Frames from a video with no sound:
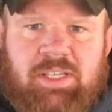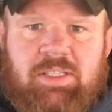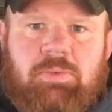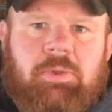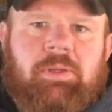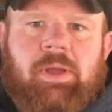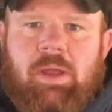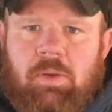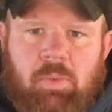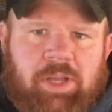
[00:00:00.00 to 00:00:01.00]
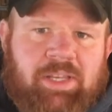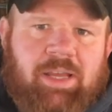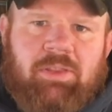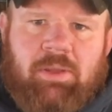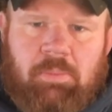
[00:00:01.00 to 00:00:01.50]
kids, we write
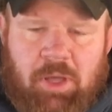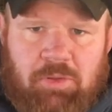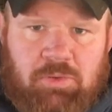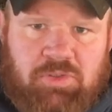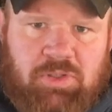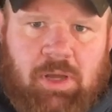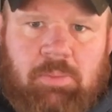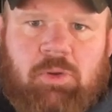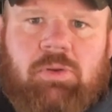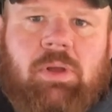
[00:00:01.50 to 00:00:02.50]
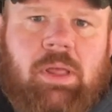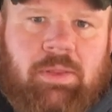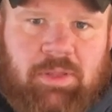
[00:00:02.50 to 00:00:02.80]
down the mother's number,